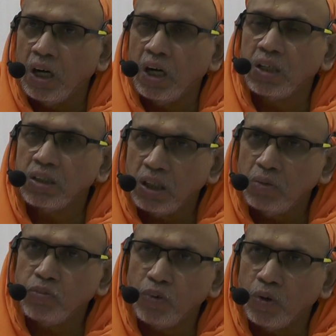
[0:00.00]
And
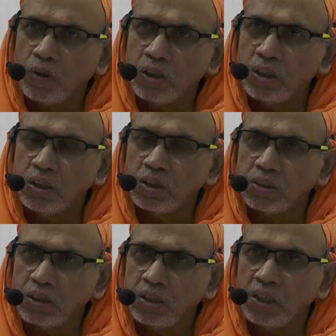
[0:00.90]
therefore,
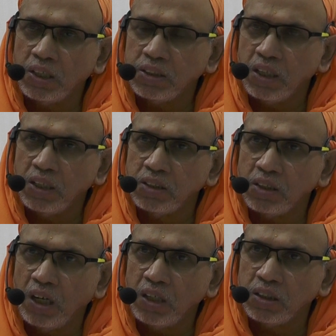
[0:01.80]
sannyasa is
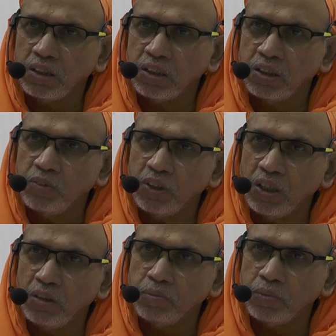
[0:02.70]
not
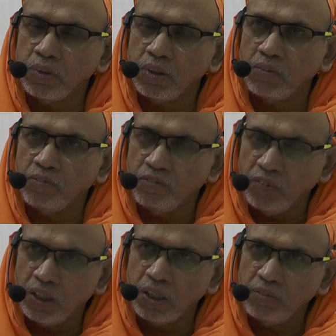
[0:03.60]
giving up the
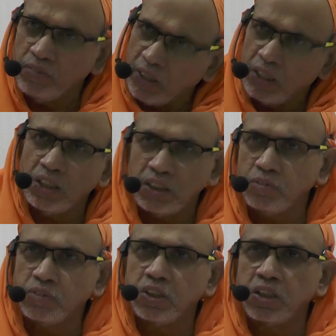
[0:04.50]
very faculty
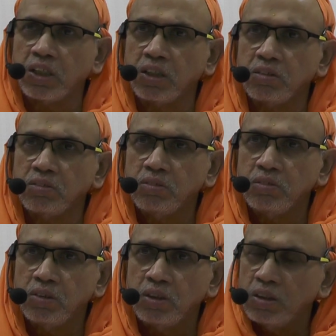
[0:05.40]
of thinking.
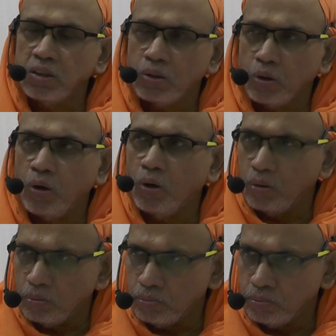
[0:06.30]
No.
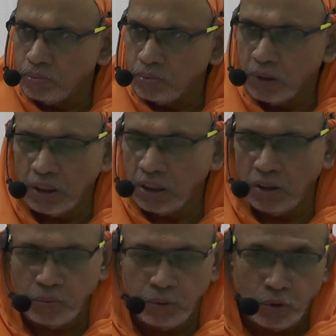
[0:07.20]
Then there
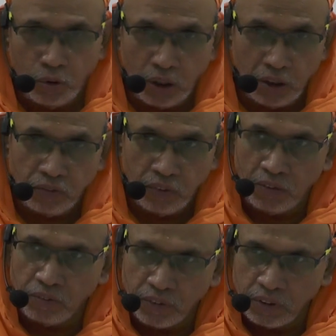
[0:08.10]
will be no life
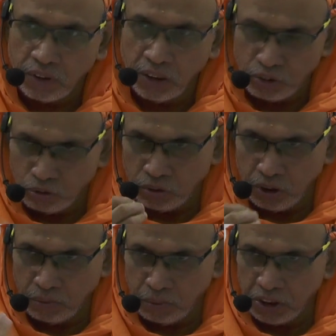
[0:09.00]
left. He has to
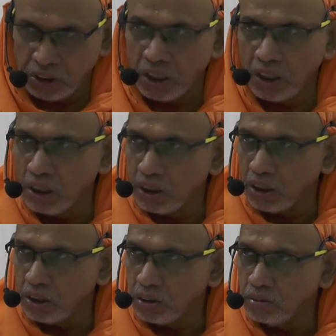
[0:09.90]
take bhiksha and all
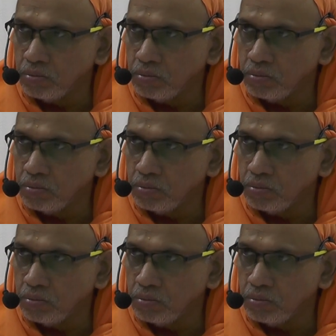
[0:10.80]
that.